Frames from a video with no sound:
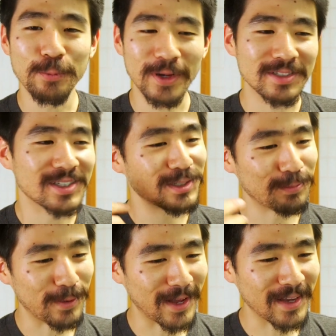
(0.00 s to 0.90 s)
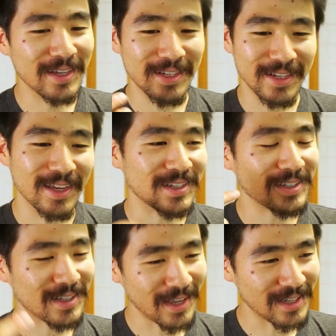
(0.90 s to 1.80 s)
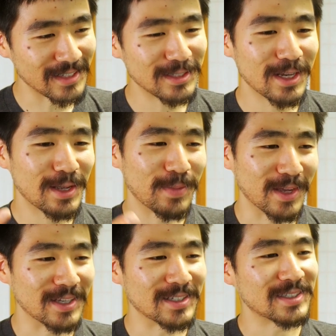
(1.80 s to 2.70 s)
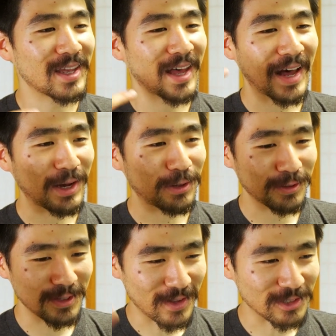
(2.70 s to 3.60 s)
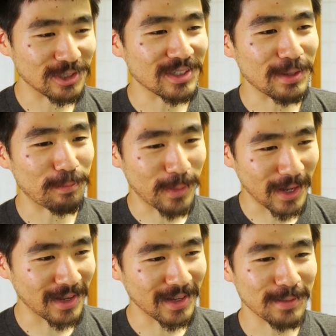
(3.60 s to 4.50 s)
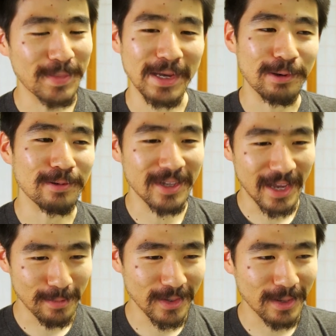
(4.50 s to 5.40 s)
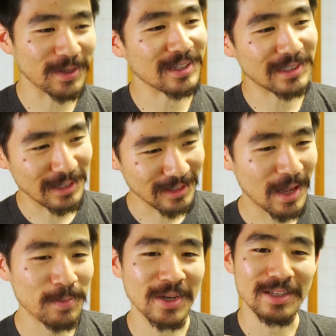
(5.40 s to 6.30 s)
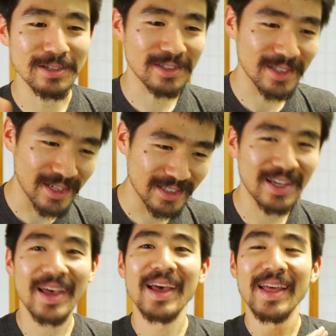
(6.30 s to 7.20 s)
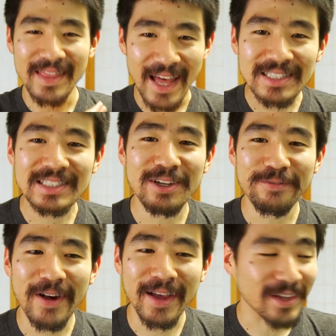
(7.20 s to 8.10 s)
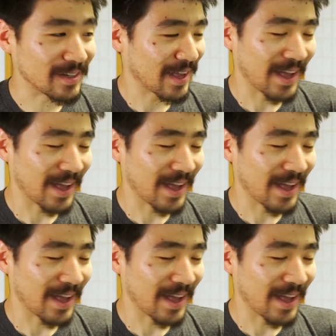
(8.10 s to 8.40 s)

want to buy a dedicated cage because I'll eventually buy my own camera, but until then I'm going to use this. That's still fine.